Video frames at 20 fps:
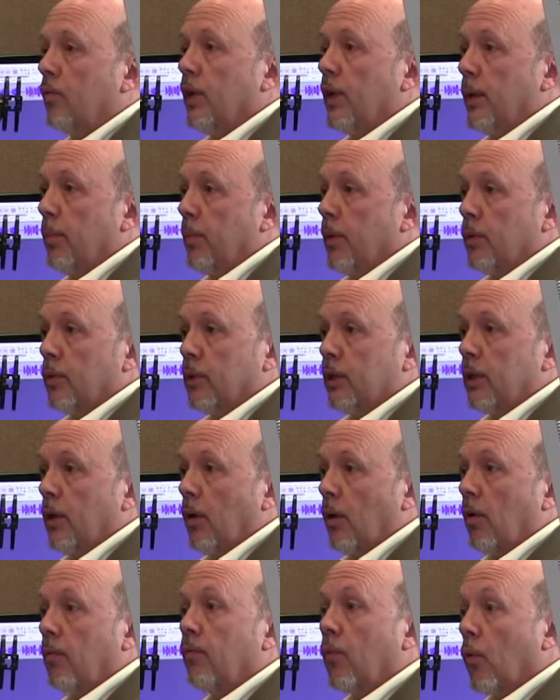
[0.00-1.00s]
in the
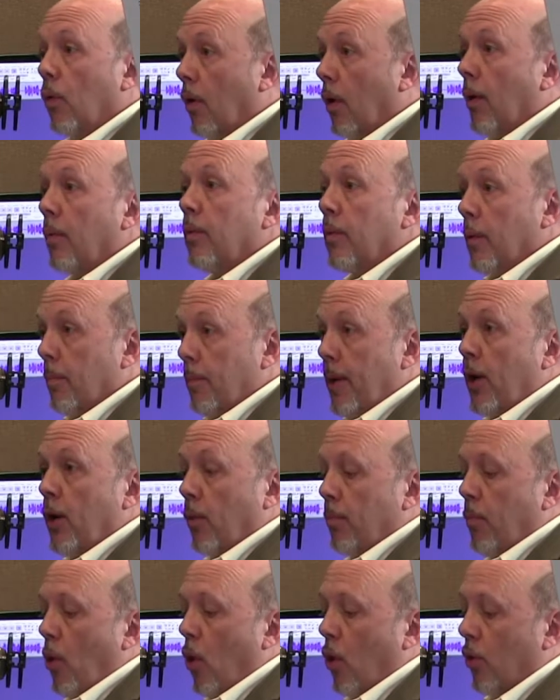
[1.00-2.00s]
military for the
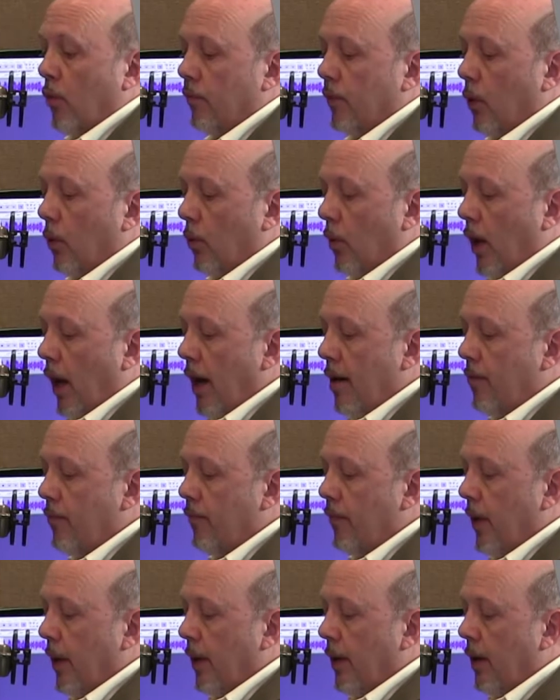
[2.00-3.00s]
better part of your
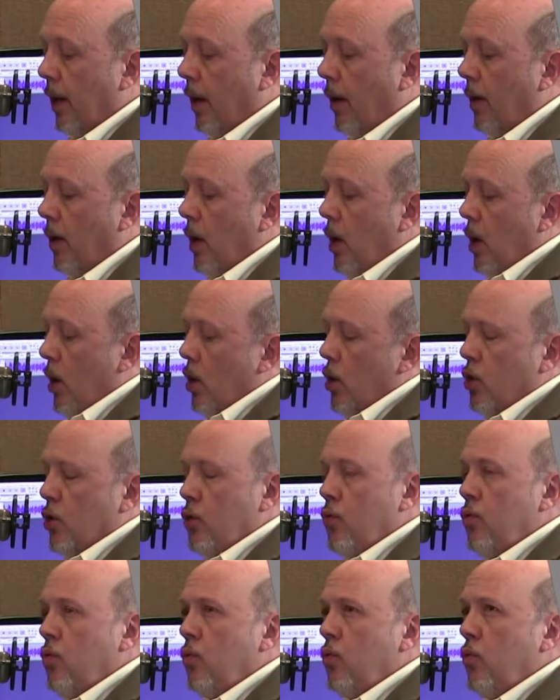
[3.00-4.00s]
life, and
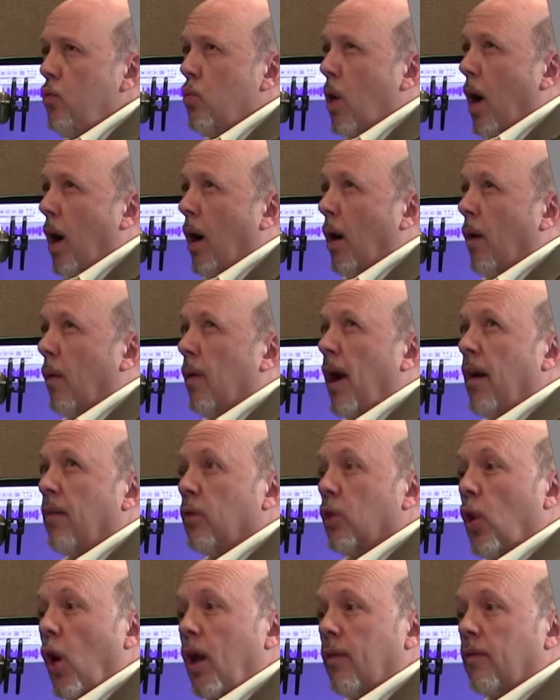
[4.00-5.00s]
you have
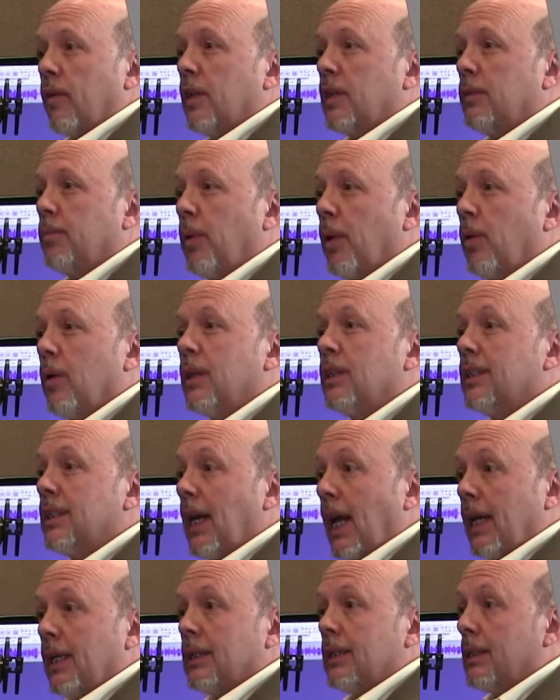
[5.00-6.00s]
a lot of experience
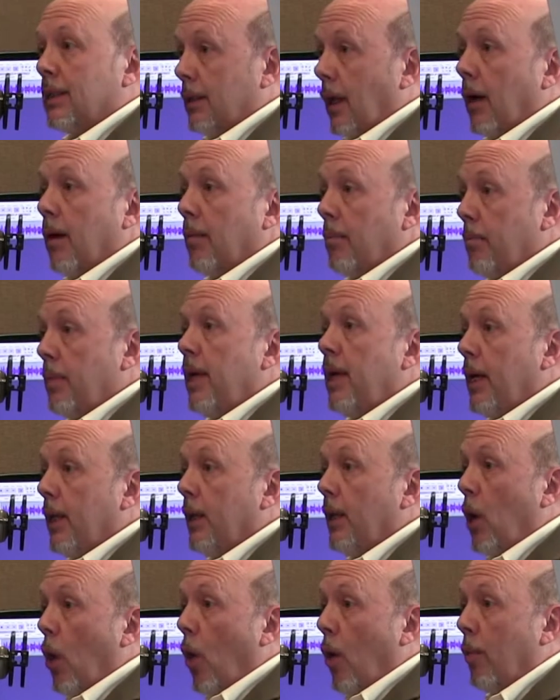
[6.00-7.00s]
as being in
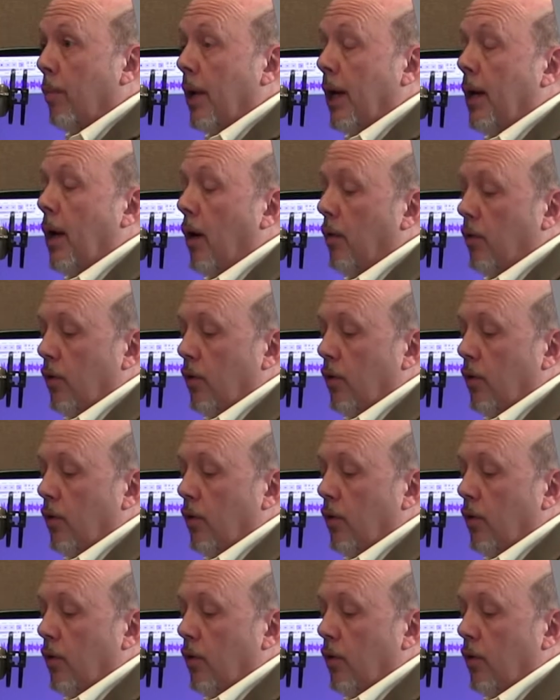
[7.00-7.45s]
the Army.